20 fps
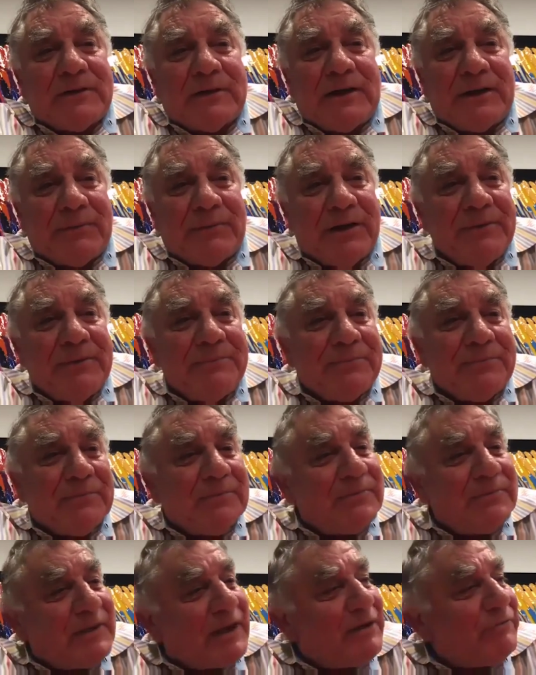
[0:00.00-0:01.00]
Anyway,
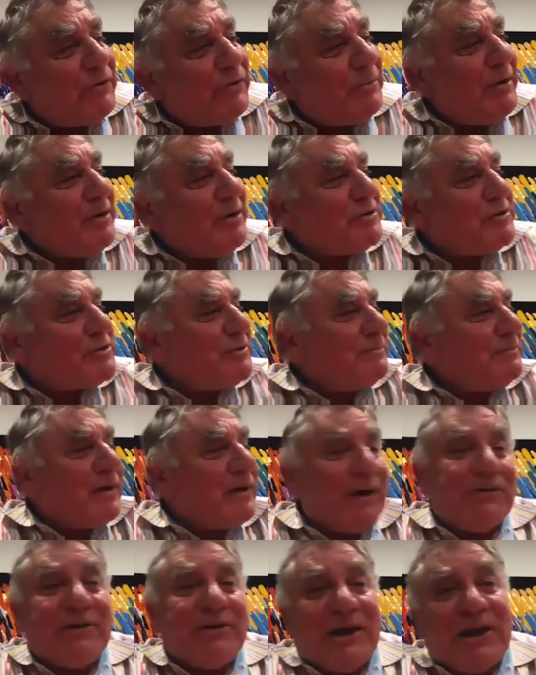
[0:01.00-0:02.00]
thank you very much,
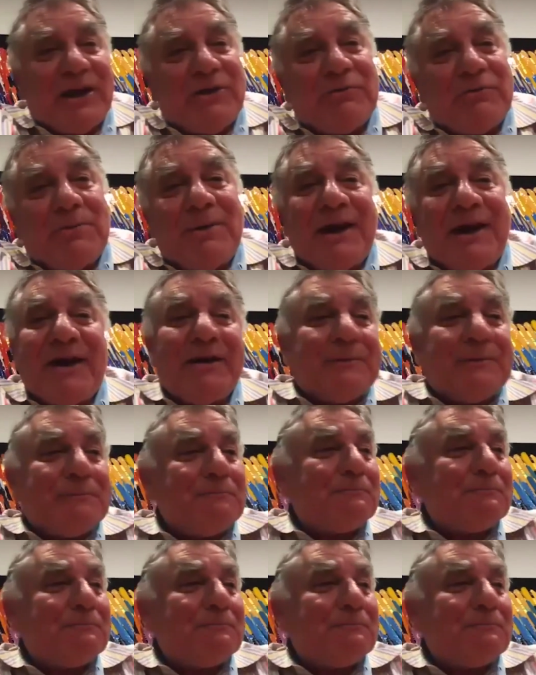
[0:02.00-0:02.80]
and thank you, Rebecca.